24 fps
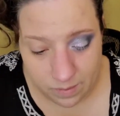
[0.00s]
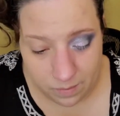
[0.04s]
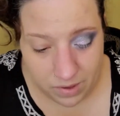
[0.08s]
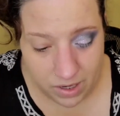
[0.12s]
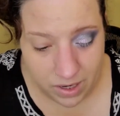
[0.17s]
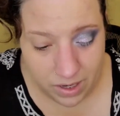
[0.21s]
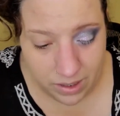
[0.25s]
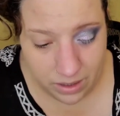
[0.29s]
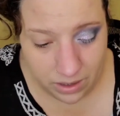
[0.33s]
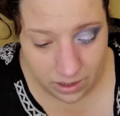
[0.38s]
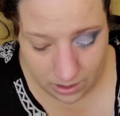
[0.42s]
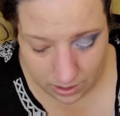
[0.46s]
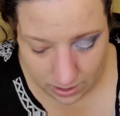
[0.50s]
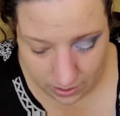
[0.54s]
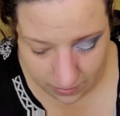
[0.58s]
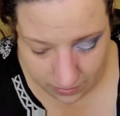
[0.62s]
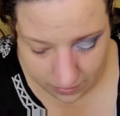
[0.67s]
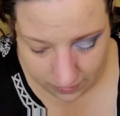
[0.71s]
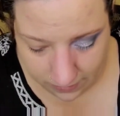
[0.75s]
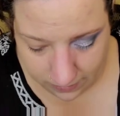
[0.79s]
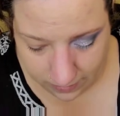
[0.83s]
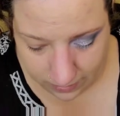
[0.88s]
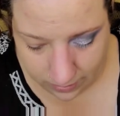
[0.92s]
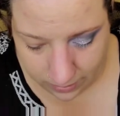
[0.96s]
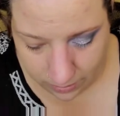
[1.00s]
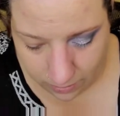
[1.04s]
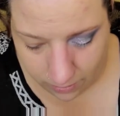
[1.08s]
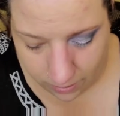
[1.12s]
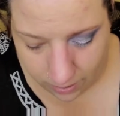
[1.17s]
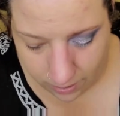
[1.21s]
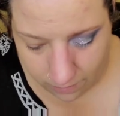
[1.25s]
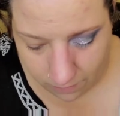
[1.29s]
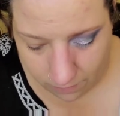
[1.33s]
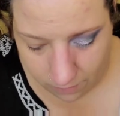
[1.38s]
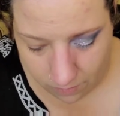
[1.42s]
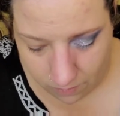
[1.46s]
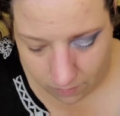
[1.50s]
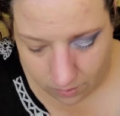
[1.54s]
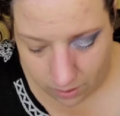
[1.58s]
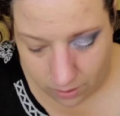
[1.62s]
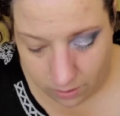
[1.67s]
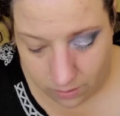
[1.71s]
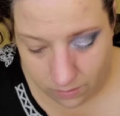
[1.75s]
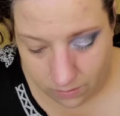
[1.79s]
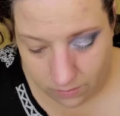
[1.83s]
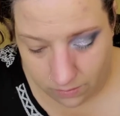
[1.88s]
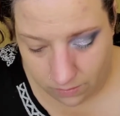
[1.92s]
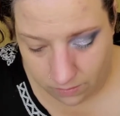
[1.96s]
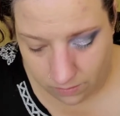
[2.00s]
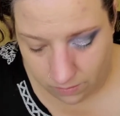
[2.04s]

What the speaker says: I'm kind of getting this glitter everywhere.